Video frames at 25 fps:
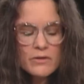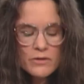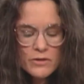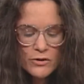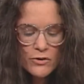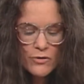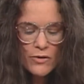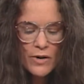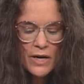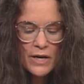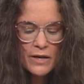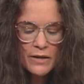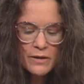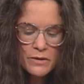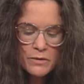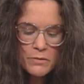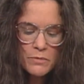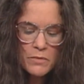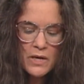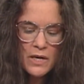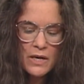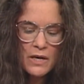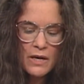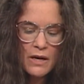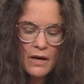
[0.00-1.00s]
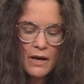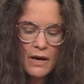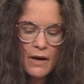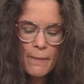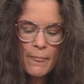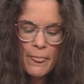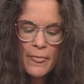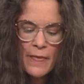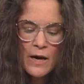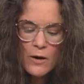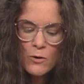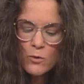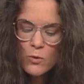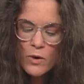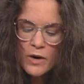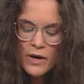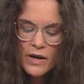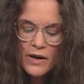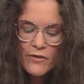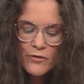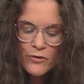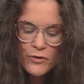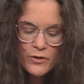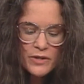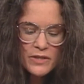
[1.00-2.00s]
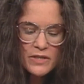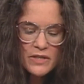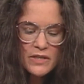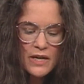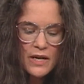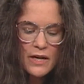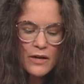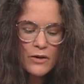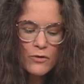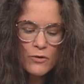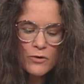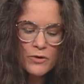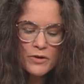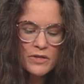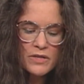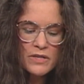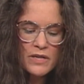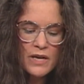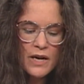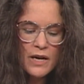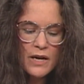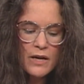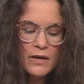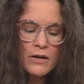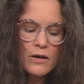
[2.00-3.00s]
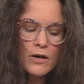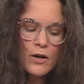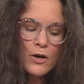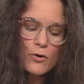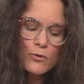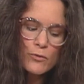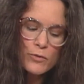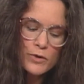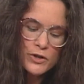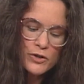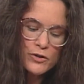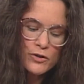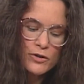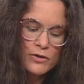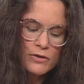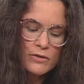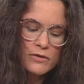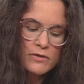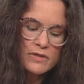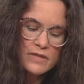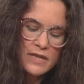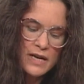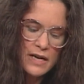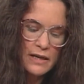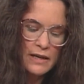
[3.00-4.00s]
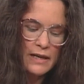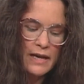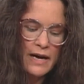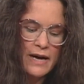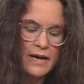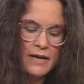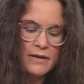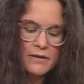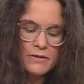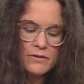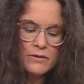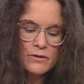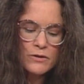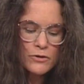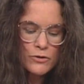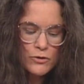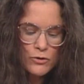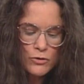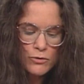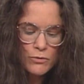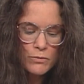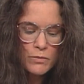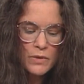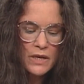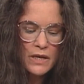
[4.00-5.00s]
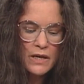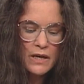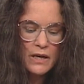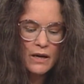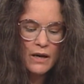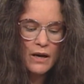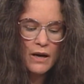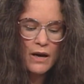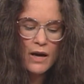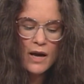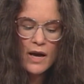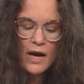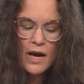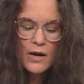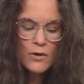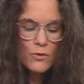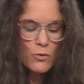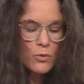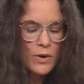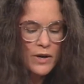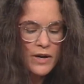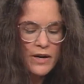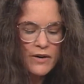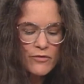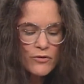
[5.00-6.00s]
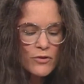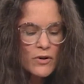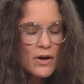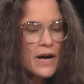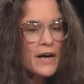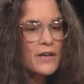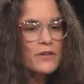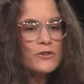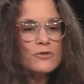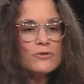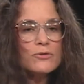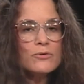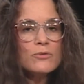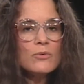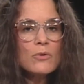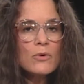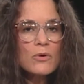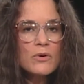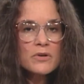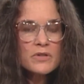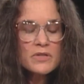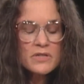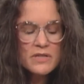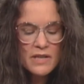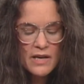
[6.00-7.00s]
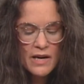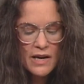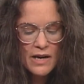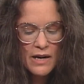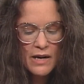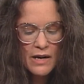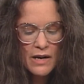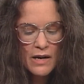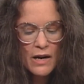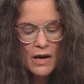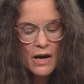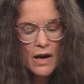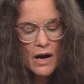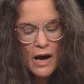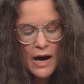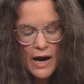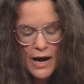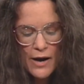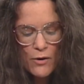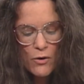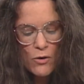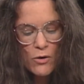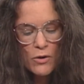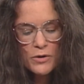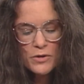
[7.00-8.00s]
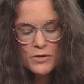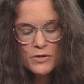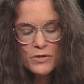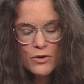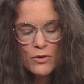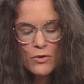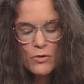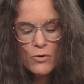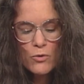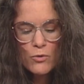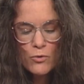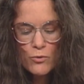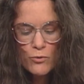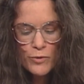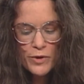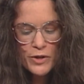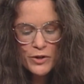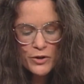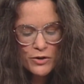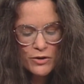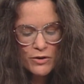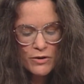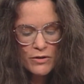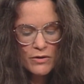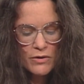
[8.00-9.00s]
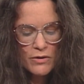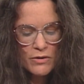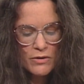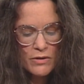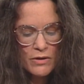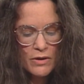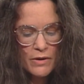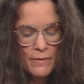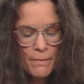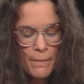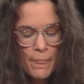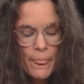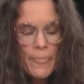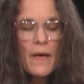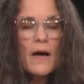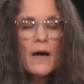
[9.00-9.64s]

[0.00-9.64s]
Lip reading: degrades me, and whatever is done or said returns at last to me, and whatever I do or say, I also return.